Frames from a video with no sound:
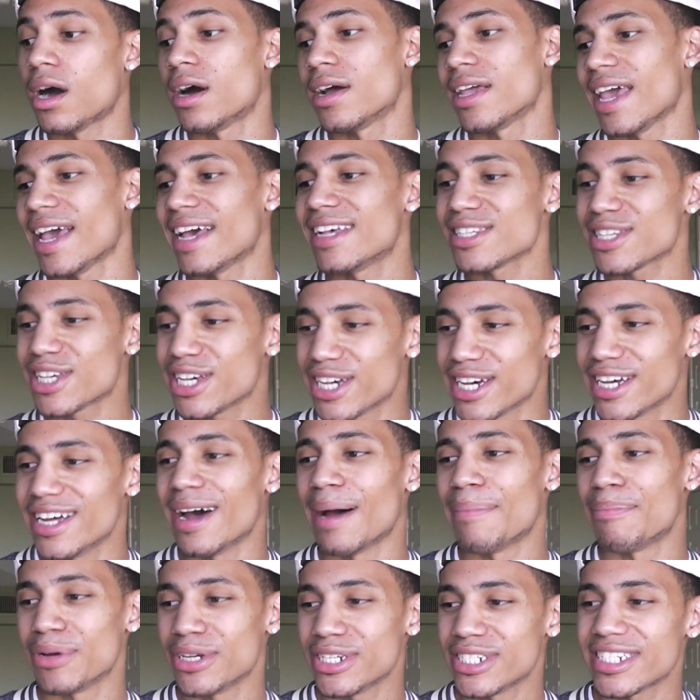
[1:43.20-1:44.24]
Oh, yeah, it's good.
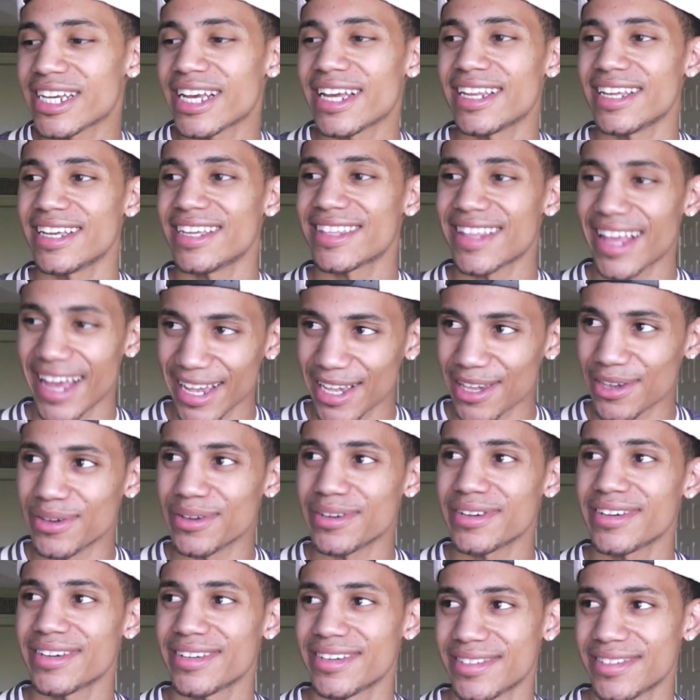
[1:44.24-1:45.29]
I appreciate it. Thank you.